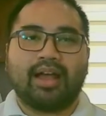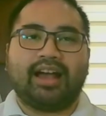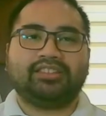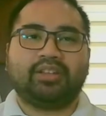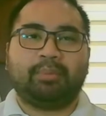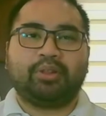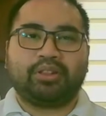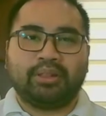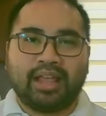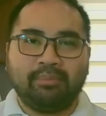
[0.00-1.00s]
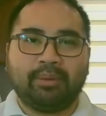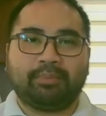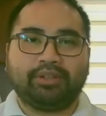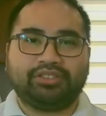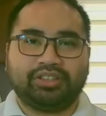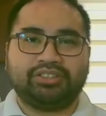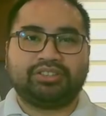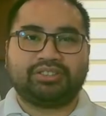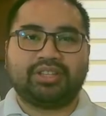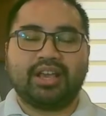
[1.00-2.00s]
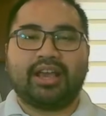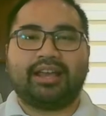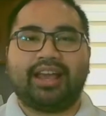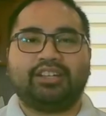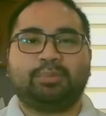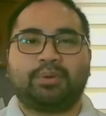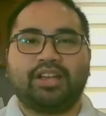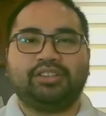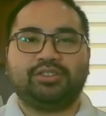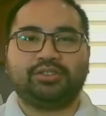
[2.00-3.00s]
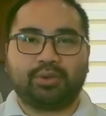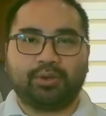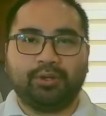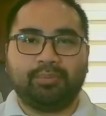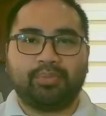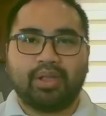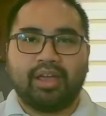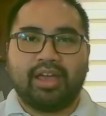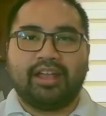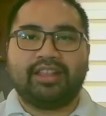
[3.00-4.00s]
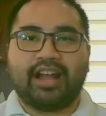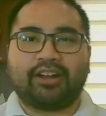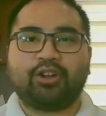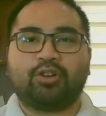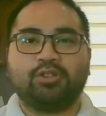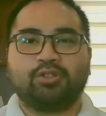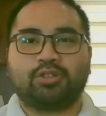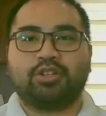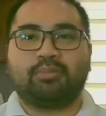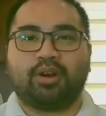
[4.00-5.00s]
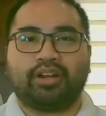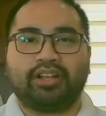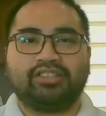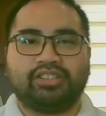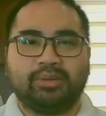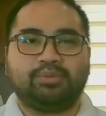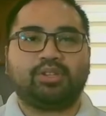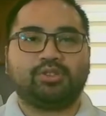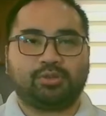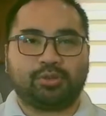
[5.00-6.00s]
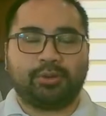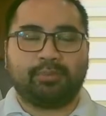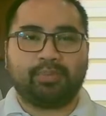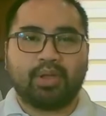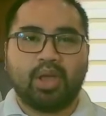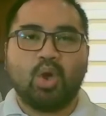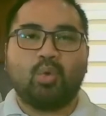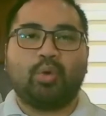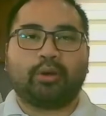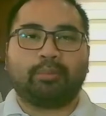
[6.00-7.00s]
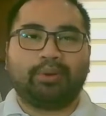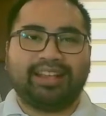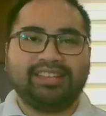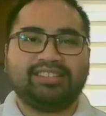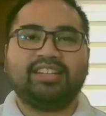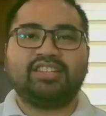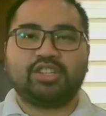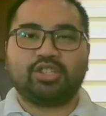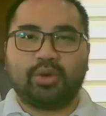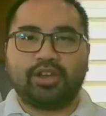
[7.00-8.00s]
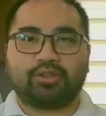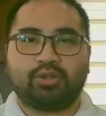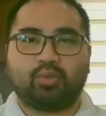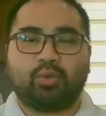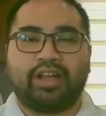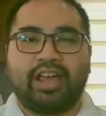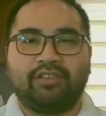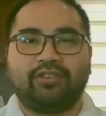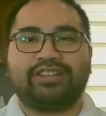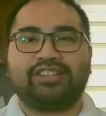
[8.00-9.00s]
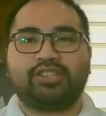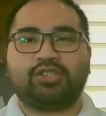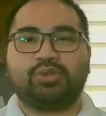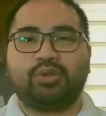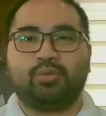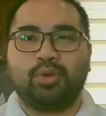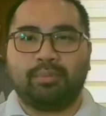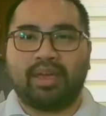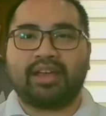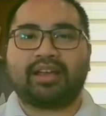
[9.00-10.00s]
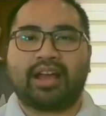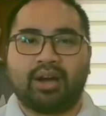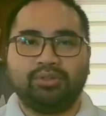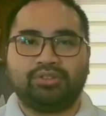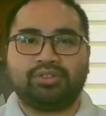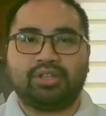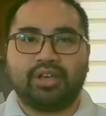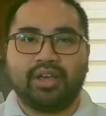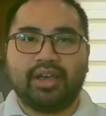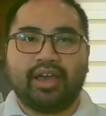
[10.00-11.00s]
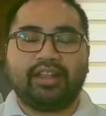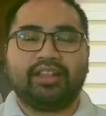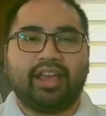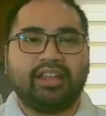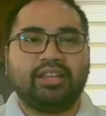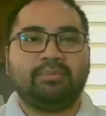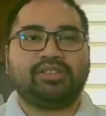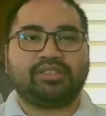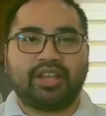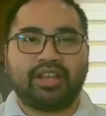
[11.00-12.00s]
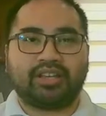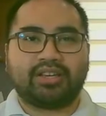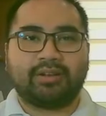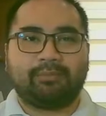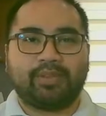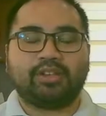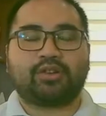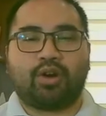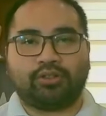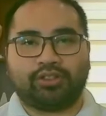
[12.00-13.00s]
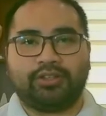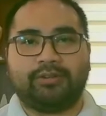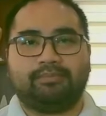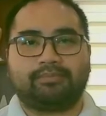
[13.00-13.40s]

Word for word: As the pandemic persists, gas prices soar, and the agricultural market seems unsure, we are placed in a situation where every decision we make counts and any mistake is costly.